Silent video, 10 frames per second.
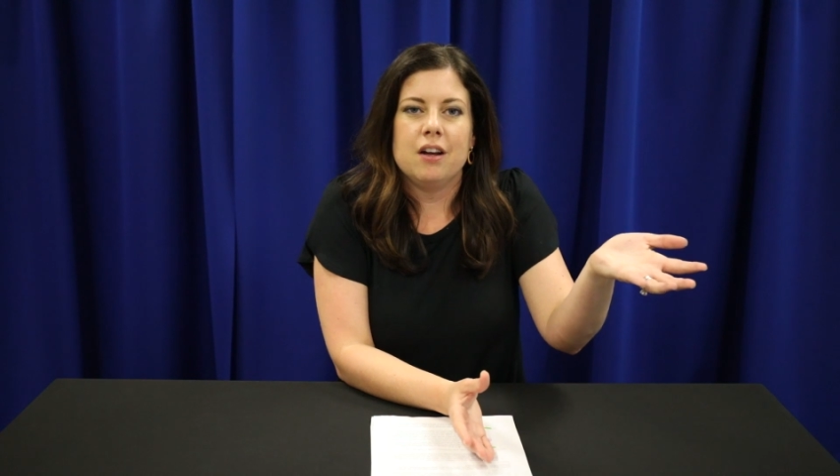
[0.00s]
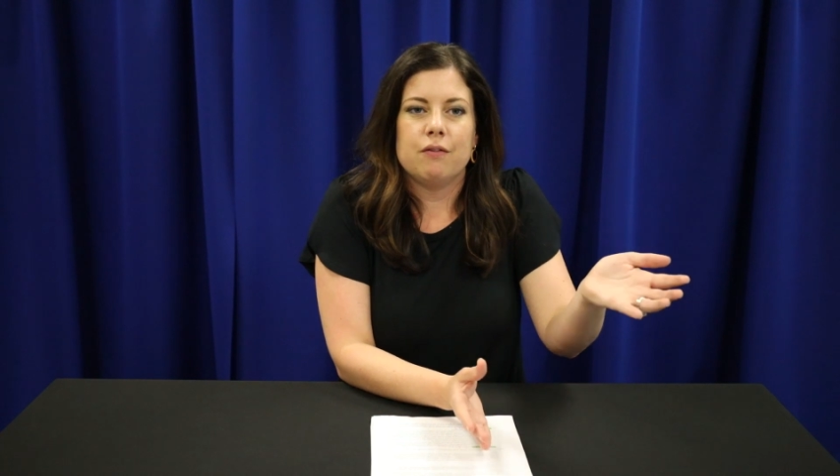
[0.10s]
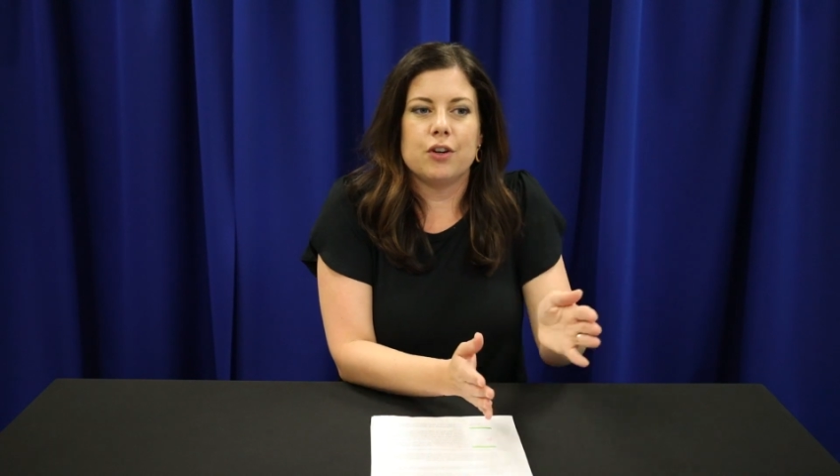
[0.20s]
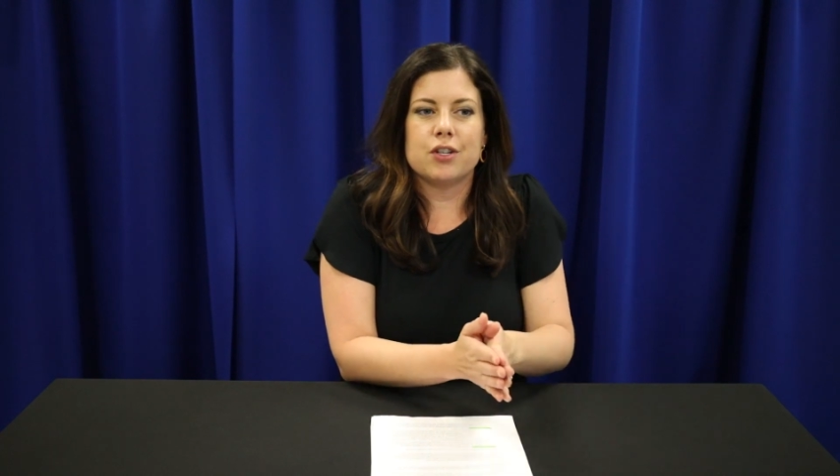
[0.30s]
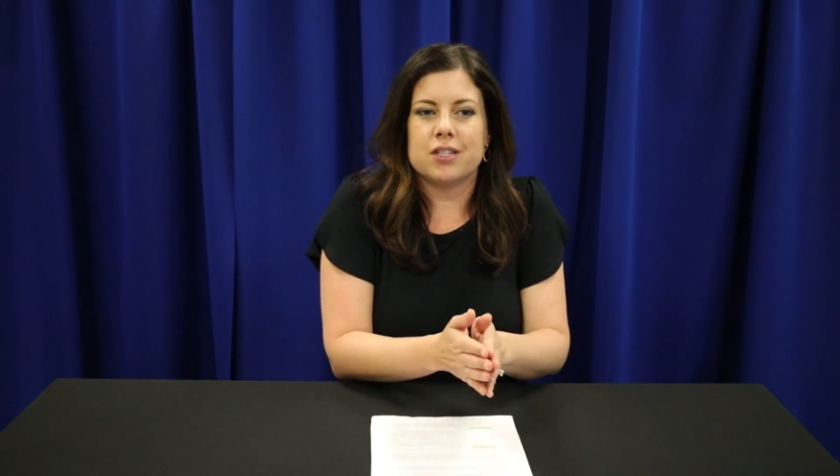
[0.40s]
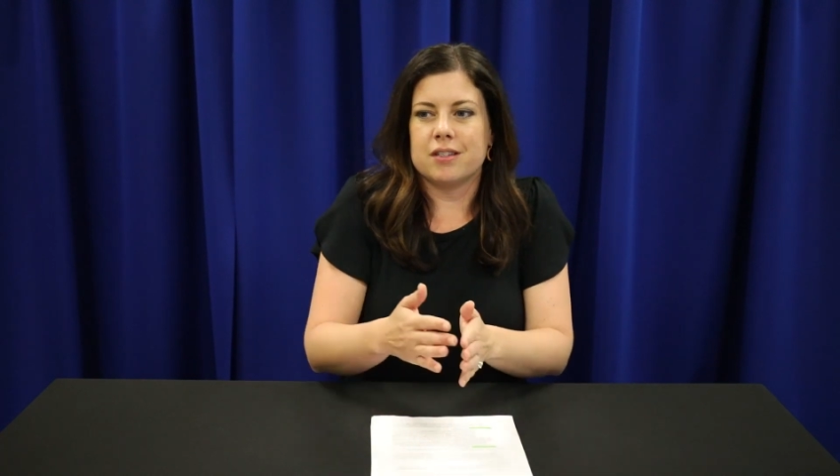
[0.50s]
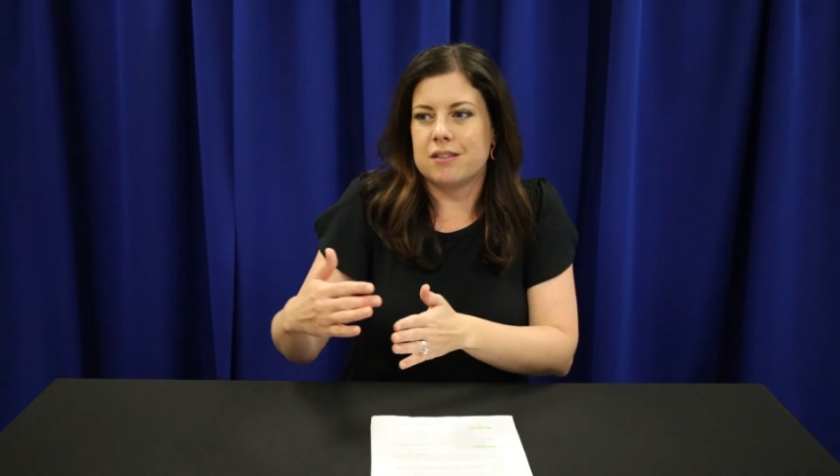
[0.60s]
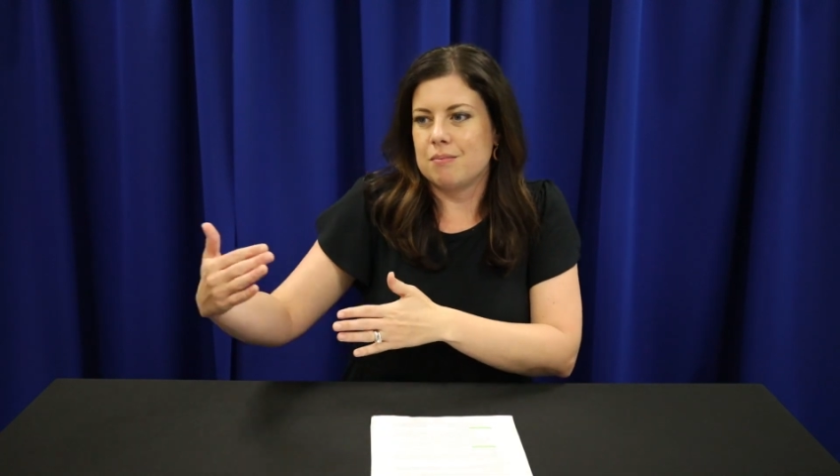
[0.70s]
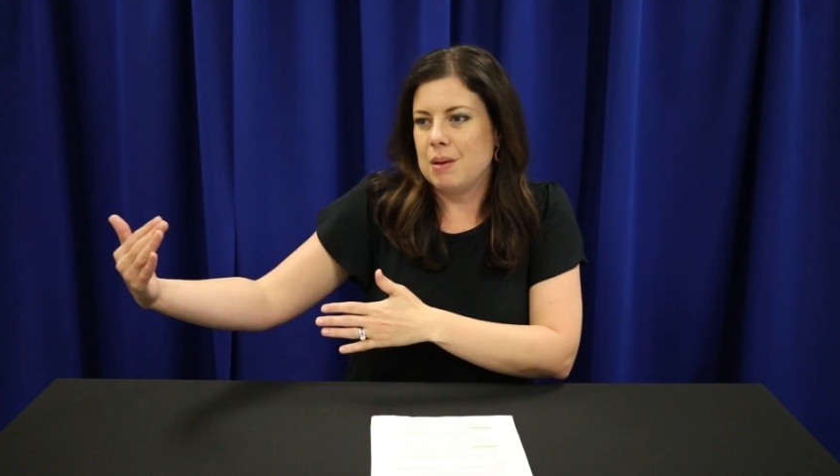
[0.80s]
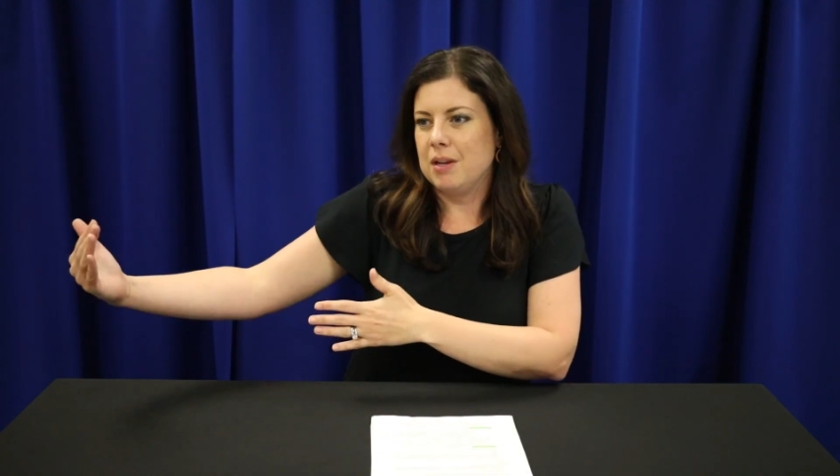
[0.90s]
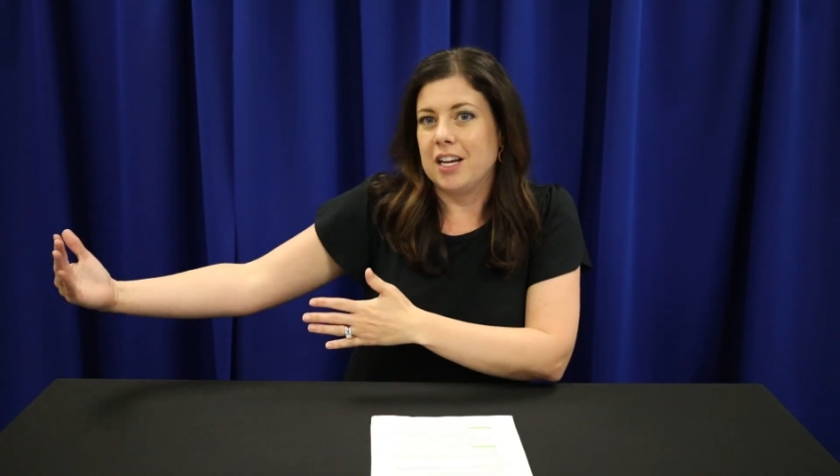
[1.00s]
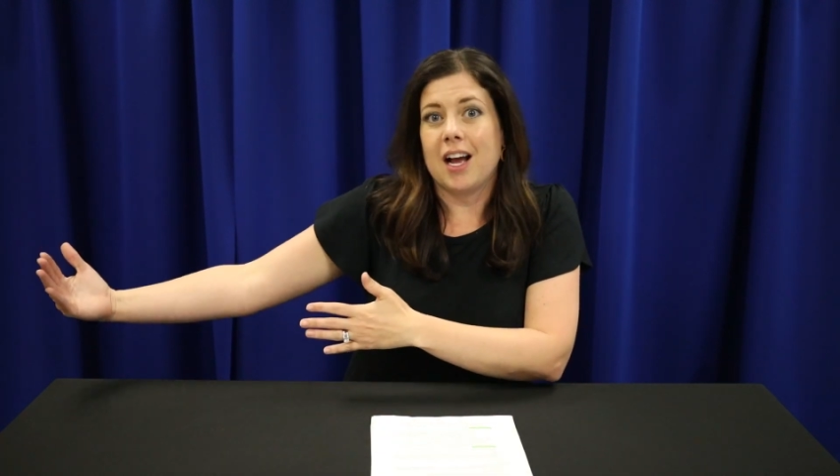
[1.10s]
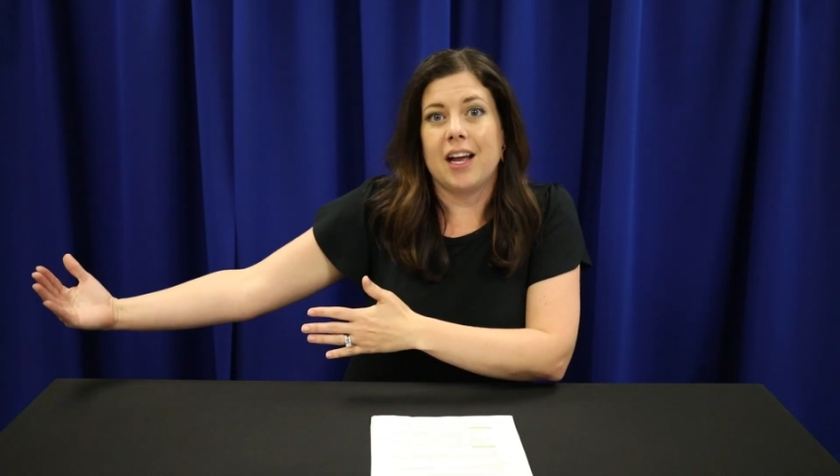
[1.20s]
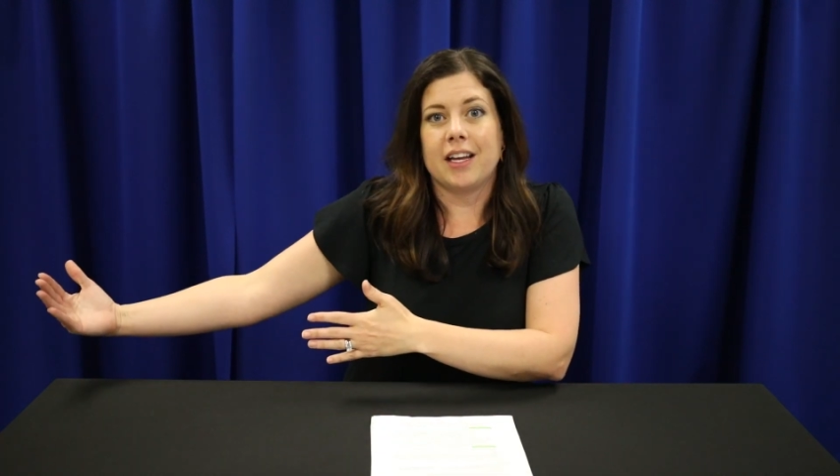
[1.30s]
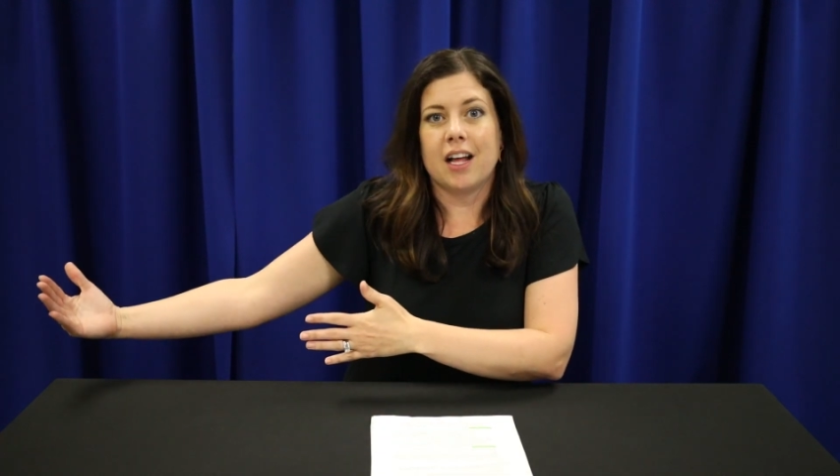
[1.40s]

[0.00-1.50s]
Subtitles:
versus maybe a guy in